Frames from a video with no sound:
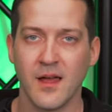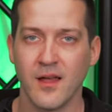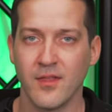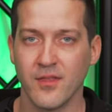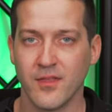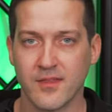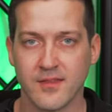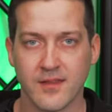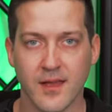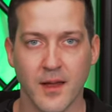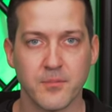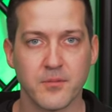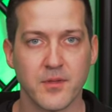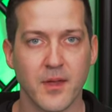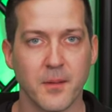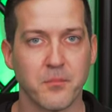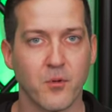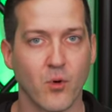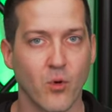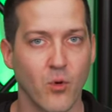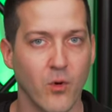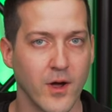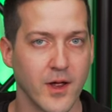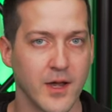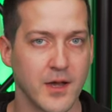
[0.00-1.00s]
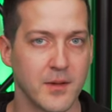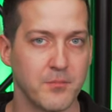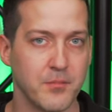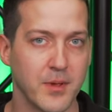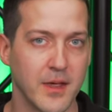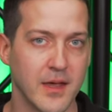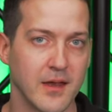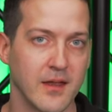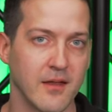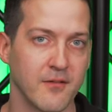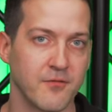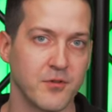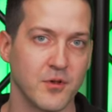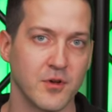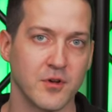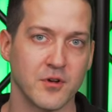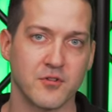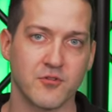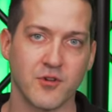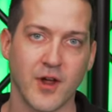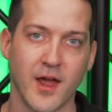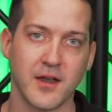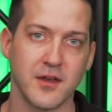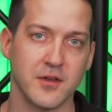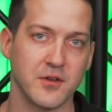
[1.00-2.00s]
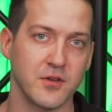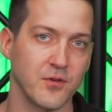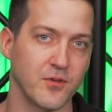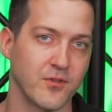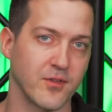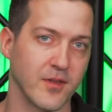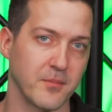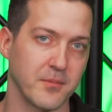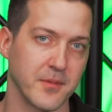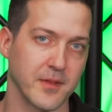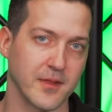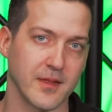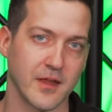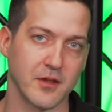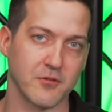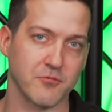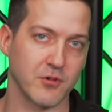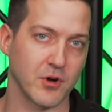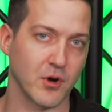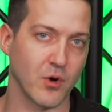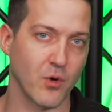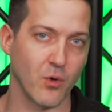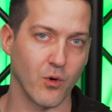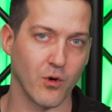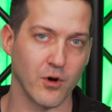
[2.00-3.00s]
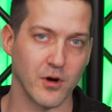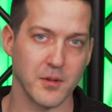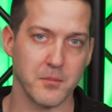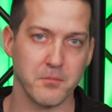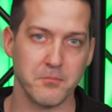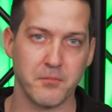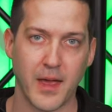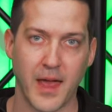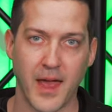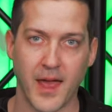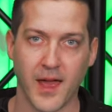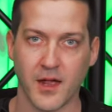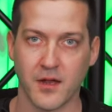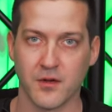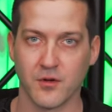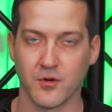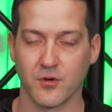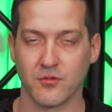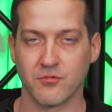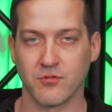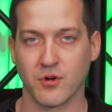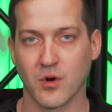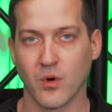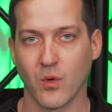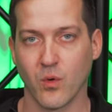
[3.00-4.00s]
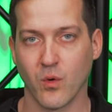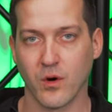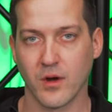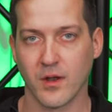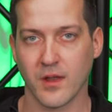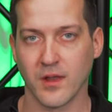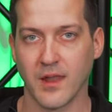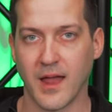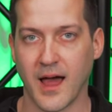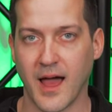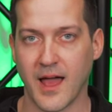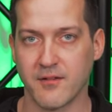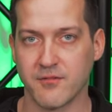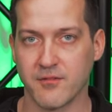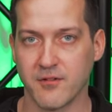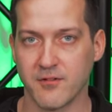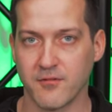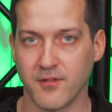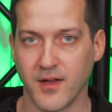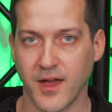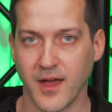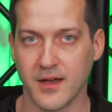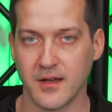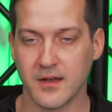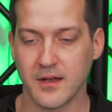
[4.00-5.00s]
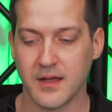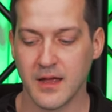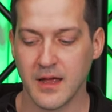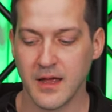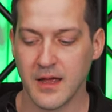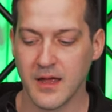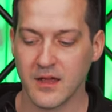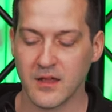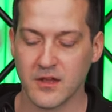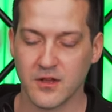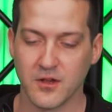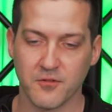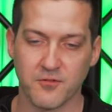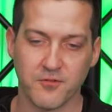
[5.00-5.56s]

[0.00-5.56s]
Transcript: This comes up quite a bit if you're trying to do something like record a band or record a live event. Your